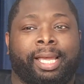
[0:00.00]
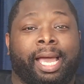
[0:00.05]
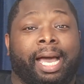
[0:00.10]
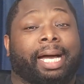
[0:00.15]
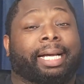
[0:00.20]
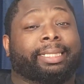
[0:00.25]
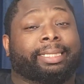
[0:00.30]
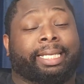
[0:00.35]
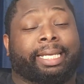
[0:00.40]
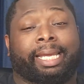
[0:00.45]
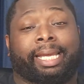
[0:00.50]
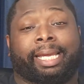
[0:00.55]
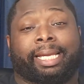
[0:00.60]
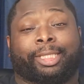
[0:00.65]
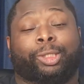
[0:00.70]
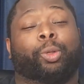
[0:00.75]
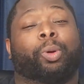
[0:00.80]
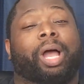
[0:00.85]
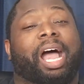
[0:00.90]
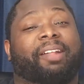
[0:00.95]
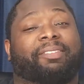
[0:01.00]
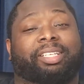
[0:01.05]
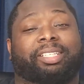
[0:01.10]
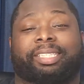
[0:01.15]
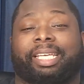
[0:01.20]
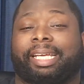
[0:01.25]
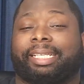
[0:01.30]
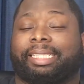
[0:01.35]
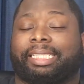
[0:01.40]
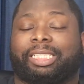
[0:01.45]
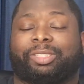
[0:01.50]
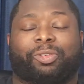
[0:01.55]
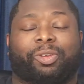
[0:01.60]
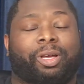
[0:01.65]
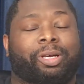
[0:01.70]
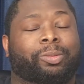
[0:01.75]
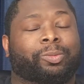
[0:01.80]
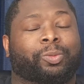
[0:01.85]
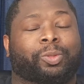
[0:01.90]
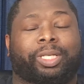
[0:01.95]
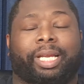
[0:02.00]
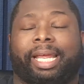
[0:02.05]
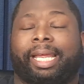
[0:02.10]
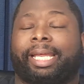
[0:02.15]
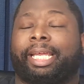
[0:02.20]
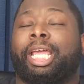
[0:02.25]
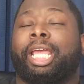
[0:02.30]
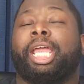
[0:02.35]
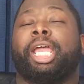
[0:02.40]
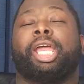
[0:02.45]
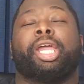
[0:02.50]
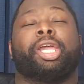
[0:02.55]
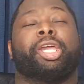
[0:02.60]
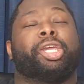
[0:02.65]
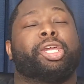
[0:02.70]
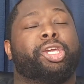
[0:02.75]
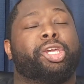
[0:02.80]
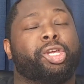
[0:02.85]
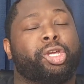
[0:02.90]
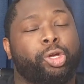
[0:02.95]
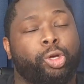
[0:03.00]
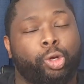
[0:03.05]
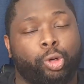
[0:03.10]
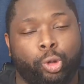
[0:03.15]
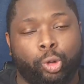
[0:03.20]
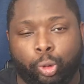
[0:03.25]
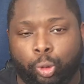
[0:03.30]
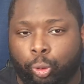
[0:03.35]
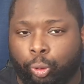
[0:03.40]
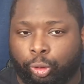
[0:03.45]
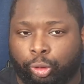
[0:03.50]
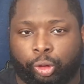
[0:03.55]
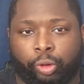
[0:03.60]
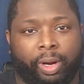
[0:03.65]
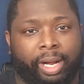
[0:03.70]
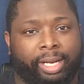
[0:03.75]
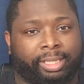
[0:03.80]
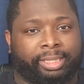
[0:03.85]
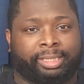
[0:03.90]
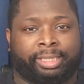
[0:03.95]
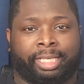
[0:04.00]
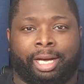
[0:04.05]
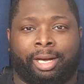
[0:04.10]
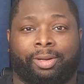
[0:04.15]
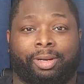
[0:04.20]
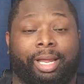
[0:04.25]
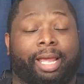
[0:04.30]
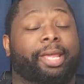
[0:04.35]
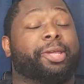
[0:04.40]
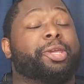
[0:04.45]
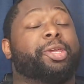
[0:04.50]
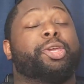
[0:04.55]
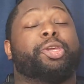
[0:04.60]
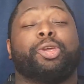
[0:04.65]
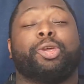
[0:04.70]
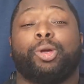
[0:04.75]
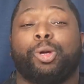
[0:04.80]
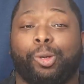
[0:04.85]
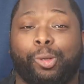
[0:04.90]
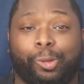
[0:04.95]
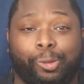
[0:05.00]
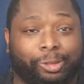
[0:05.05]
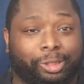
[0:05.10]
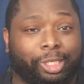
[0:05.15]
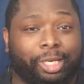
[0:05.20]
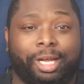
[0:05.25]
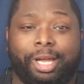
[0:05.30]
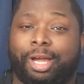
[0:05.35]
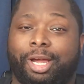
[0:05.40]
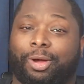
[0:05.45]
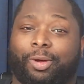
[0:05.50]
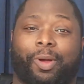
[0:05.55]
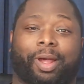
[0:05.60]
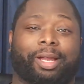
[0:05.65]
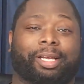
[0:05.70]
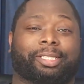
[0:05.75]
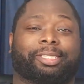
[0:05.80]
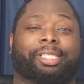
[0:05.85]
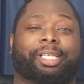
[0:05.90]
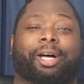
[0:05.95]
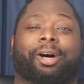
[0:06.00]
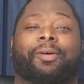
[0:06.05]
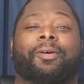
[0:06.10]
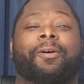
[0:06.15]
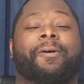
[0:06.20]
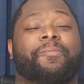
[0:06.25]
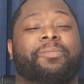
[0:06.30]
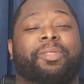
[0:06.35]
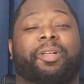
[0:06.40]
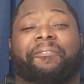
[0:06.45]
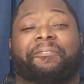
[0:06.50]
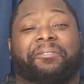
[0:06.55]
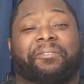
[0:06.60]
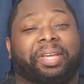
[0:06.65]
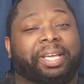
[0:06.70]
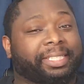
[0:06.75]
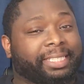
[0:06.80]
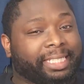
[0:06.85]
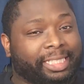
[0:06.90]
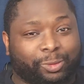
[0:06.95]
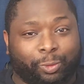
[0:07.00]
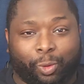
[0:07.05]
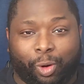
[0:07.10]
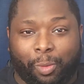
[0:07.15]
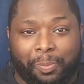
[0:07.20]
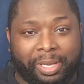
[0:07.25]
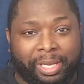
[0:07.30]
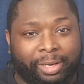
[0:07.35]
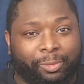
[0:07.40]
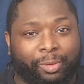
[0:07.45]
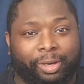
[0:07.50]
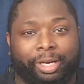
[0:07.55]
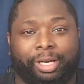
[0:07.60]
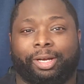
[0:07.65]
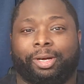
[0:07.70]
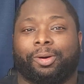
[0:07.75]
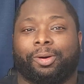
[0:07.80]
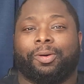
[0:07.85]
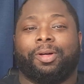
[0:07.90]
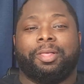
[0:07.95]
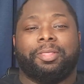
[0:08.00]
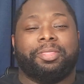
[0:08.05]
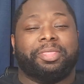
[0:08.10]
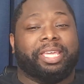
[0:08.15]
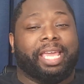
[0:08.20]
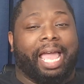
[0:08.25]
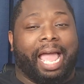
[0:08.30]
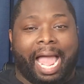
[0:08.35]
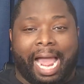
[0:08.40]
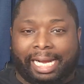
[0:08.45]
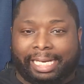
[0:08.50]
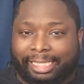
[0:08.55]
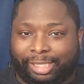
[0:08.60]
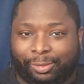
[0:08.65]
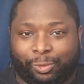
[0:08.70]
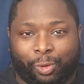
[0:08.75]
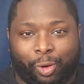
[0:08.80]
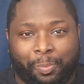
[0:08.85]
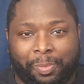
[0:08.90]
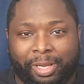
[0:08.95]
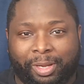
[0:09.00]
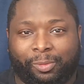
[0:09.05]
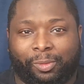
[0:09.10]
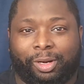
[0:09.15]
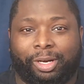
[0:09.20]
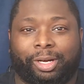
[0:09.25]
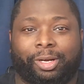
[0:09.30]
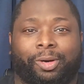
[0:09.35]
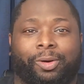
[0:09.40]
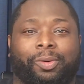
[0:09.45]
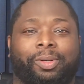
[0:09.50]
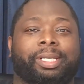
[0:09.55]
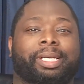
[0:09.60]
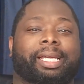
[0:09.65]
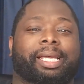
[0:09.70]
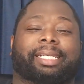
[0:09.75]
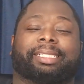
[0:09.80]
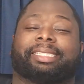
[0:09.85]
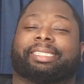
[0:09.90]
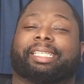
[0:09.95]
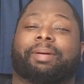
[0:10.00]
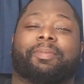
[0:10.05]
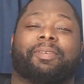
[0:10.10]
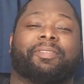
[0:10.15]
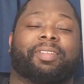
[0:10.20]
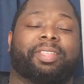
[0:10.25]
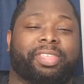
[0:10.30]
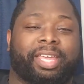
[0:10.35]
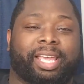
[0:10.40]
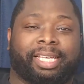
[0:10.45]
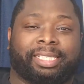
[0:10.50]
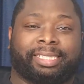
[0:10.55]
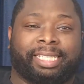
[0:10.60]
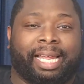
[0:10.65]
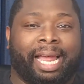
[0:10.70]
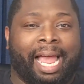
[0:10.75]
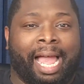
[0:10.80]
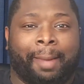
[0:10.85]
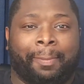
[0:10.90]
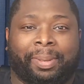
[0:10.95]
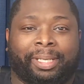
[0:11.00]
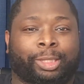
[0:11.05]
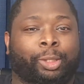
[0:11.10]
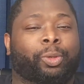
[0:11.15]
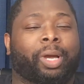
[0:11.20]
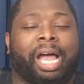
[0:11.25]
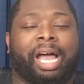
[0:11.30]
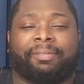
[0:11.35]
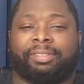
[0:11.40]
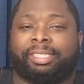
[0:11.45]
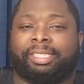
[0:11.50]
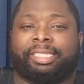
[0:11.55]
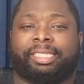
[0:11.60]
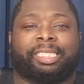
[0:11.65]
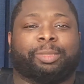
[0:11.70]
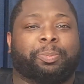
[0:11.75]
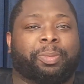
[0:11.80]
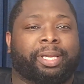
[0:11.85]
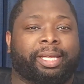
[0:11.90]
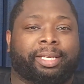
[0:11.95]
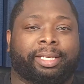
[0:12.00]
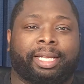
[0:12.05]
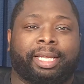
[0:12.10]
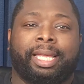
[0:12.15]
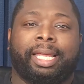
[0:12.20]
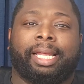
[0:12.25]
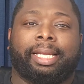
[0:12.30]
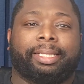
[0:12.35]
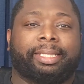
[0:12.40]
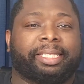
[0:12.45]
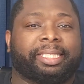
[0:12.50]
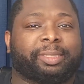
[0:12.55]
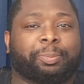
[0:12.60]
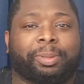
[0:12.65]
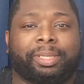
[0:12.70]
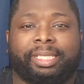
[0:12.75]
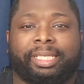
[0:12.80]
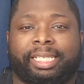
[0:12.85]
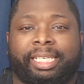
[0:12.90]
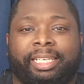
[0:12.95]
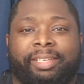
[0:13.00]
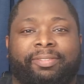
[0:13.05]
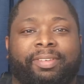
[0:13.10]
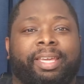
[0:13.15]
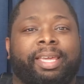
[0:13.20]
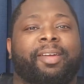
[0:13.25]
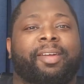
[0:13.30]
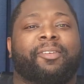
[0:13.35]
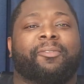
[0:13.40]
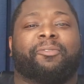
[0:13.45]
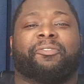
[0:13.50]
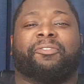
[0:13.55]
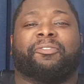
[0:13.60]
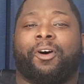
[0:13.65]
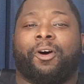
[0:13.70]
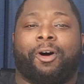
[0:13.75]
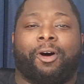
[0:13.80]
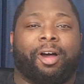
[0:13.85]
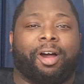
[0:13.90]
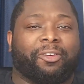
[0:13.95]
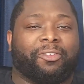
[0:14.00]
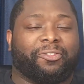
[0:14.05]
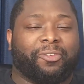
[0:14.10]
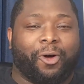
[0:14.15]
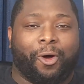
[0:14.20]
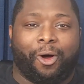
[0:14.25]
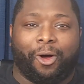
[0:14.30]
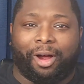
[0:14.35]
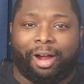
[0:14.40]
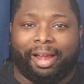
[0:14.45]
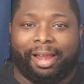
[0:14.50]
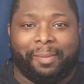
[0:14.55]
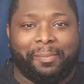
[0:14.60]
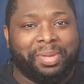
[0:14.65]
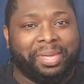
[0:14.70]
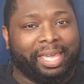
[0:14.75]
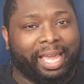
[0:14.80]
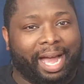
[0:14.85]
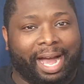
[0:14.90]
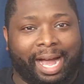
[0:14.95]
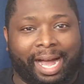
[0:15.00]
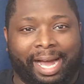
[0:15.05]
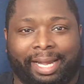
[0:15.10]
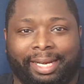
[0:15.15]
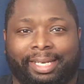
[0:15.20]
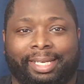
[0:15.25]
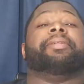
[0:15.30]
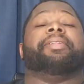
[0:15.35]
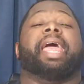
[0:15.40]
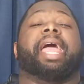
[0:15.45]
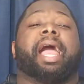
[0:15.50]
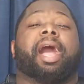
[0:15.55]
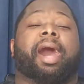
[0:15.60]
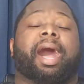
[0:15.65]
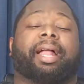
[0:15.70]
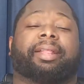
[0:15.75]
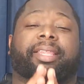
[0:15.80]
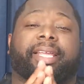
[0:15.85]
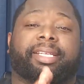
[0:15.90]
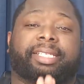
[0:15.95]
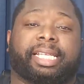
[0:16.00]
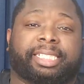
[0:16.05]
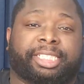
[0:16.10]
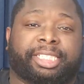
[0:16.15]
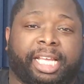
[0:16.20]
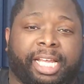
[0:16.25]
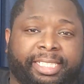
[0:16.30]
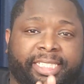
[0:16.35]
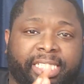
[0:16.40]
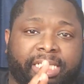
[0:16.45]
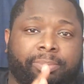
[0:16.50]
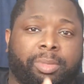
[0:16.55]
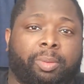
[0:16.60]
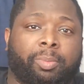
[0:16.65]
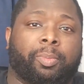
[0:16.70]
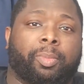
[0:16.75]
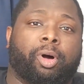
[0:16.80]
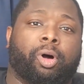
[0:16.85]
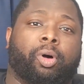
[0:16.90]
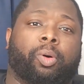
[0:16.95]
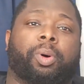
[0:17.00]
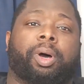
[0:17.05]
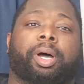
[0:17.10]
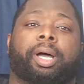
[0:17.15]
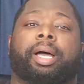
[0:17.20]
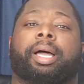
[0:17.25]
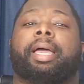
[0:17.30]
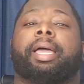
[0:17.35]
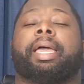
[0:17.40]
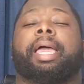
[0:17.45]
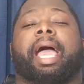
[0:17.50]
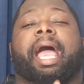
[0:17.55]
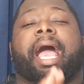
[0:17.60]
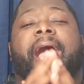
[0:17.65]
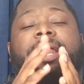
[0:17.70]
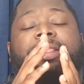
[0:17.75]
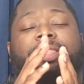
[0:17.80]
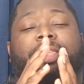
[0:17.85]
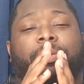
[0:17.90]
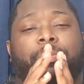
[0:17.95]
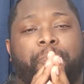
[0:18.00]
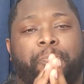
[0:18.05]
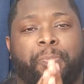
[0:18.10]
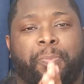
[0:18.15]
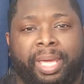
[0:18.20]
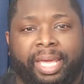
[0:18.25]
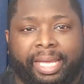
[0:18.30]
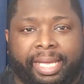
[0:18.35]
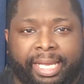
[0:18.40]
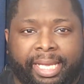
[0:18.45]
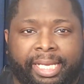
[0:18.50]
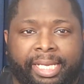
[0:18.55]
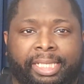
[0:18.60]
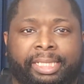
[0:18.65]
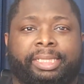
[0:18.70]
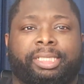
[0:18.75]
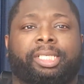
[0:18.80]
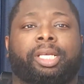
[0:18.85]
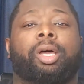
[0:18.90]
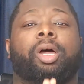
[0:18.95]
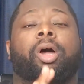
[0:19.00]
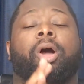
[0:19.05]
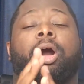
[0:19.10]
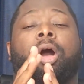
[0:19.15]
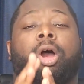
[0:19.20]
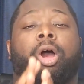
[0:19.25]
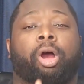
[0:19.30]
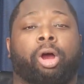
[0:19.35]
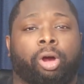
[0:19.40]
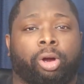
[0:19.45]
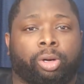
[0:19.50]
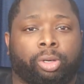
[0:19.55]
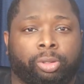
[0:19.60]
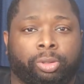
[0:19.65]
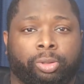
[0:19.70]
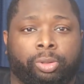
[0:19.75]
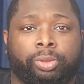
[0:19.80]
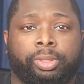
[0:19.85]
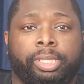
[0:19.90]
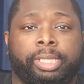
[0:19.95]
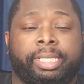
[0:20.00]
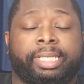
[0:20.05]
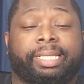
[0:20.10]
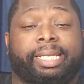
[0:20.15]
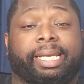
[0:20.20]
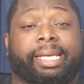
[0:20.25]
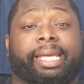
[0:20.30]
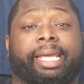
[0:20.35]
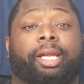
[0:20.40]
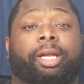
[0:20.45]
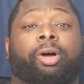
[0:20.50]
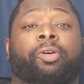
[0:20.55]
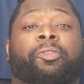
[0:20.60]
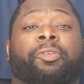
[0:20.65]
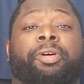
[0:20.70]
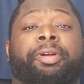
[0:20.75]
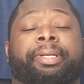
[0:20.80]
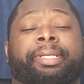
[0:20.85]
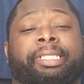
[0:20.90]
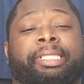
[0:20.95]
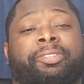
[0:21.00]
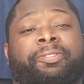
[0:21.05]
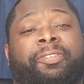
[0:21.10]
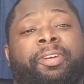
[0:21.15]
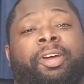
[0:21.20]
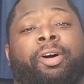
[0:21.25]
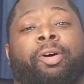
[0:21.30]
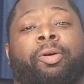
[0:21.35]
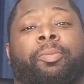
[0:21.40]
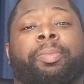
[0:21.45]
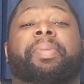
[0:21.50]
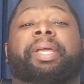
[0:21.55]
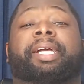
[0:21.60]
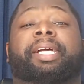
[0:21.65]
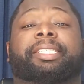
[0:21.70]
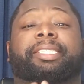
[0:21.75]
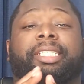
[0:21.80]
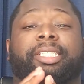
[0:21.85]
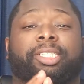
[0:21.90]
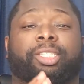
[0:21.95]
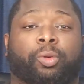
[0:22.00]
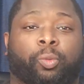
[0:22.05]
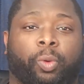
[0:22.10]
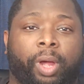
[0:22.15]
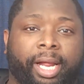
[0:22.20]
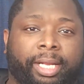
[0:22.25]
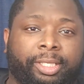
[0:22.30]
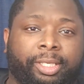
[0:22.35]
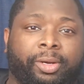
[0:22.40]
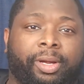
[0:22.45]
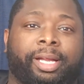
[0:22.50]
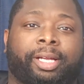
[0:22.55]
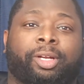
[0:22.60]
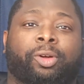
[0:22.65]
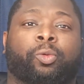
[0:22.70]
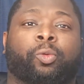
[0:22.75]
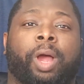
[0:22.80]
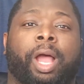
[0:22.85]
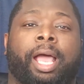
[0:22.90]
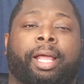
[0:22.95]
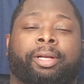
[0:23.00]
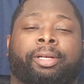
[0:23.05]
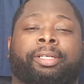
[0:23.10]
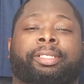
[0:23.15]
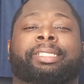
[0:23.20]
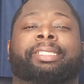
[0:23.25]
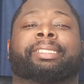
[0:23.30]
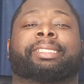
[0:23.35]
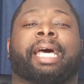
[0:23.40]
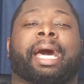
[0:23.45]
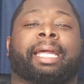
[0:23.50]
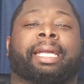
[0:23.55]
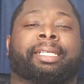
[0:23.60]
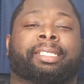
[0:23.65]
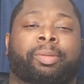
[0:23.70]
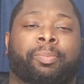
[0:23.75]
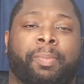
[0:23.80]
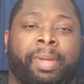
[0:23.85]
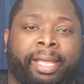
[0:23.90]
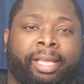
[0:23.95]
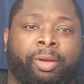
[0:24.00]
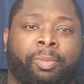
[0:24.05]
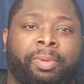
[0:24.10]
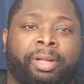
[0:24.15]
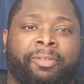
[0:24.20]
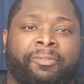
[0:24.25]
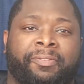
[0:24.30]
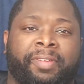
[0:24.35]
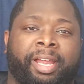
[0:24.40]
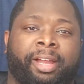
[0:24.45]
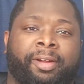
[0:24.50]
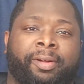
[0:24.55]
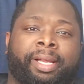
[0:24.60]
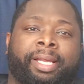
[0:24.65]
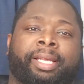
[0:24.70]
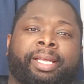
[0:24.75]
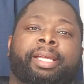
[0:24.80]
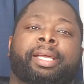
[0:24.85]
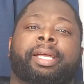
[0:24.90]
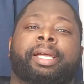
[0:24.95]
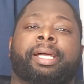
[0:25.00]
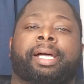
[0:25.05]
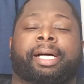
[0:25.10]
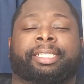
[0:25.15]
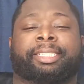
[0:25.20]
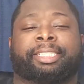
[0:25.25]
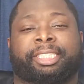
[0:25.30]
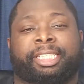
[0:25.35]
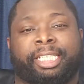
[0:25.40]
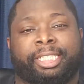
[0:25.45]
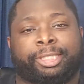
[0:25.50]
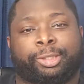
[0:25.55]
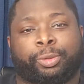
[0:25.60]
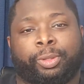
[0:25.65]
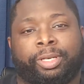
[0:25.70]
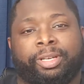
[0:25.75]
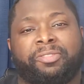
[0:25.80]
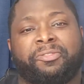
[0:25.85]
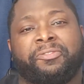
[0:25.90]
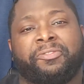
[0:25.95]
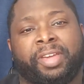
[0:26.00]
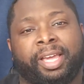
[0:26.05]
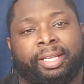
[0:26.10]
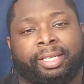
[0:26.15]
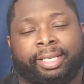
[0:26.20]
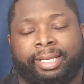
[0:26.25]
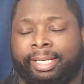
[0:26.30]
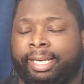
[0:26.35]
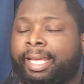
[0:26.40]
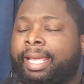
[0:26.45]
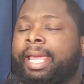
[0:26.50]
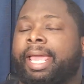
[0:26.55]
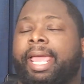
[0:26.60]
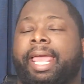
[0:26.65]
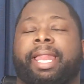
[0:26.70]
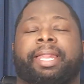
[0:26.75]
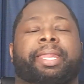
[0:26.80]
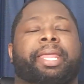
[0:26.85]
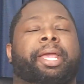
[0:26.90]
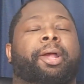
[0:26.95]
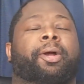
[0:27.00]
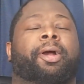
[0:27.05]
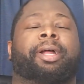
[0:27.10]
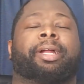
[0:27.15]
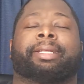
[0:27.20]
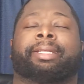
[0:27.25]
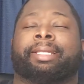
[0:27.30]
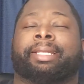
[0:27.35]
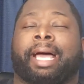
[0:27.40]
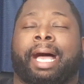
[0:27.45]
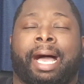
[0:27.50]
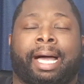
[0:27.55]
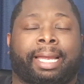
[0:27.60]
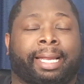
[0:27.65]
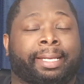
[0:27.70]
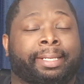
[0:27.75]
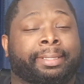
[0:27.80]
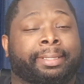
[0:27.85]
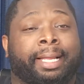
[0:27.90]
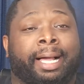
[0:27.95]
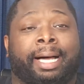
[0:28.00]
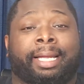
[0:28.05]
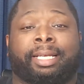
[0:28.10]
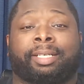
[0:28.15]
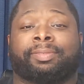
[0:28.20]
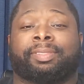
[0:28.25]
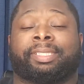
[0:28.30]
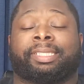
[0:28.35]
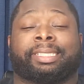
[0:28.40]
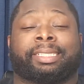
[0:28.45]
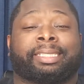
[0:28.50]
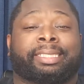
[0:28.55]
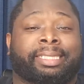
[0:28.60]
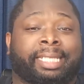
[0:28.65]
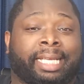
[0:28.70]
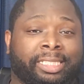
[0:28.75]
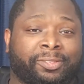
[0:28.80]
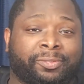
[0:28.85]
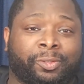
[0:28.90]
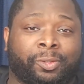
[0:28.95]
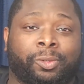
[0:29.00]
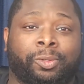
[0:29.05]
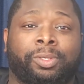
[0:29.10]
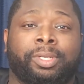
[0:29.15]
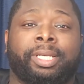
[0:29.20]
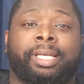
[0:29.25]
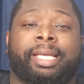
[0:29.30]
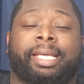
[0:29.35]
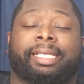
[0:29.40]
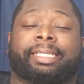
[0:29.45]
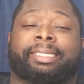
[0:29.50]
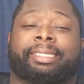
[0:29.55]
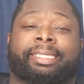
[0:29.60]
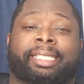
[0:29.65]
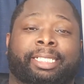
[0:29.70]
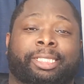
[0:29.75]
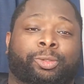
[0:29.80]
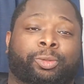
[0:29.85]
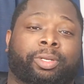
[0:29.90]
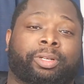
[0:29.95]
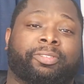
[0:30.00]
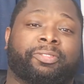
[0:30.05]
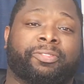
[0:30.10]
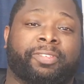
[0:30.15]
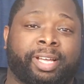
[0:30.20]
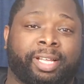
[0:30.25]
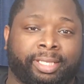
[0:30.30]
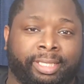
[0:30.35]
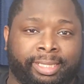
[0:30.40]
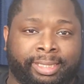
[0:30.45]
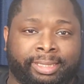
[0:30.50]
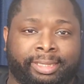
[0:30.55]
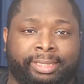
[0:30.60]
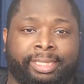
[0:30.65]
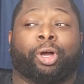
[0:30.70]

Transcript: Again, you have to take these films with a huge grain of salt. A huge grain of salt. The physics won't be real. The action won't be real. And some of the things that happen, you have to suspend disbelief far, far and beyond. Now, I think that Jason Momoa had the biggest hurdle to get over in this film because the director and the writer decided to make him a very eccentric villain. And there are not a lot of successful eccentric villains.